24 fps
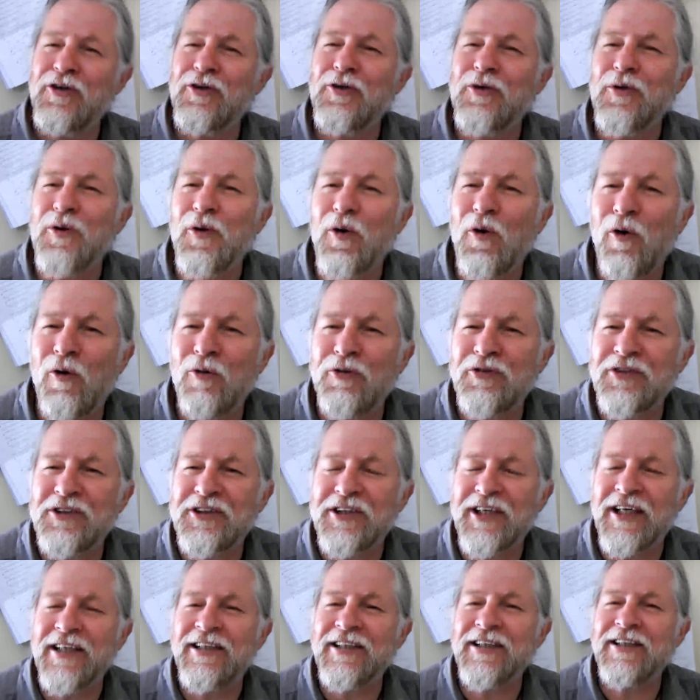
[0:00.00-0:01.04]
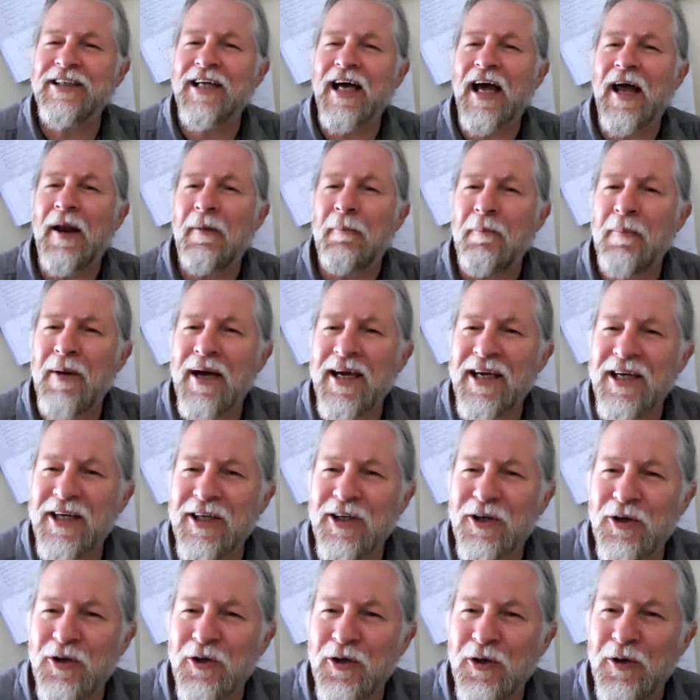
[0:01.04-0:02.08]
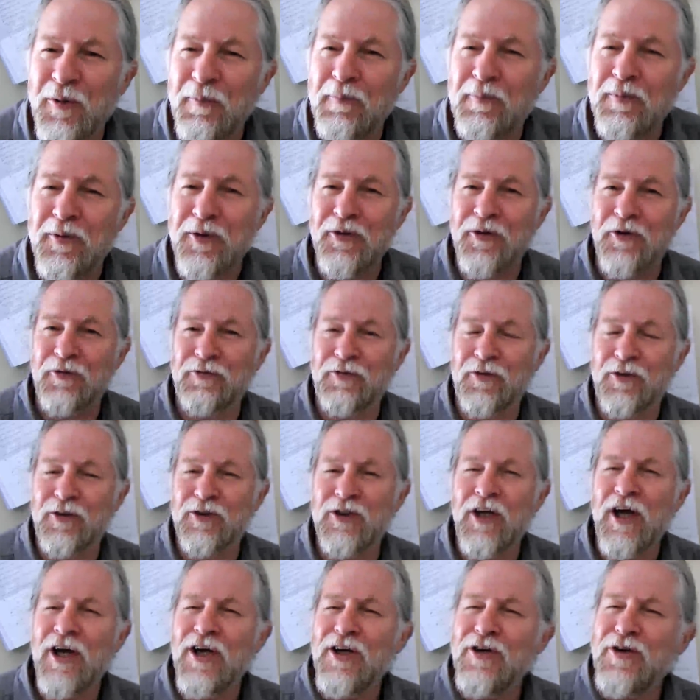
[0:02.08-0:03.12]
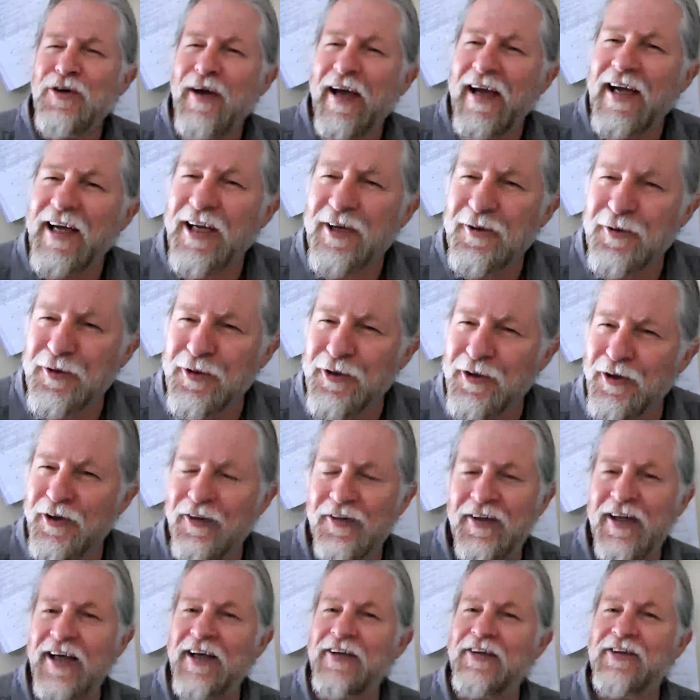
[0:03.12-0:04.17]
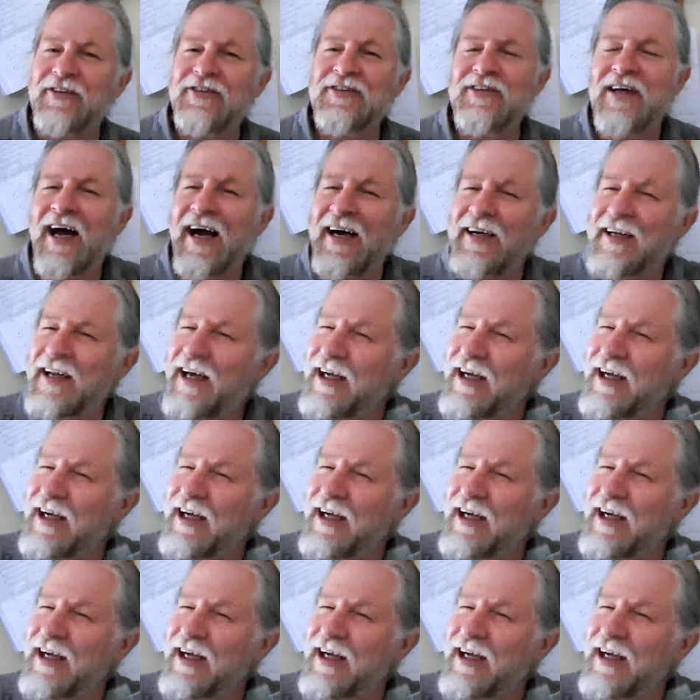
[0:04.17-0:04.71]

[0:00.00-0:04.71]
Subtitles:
to offset it and make it look beautiful, to anchor it on the other side.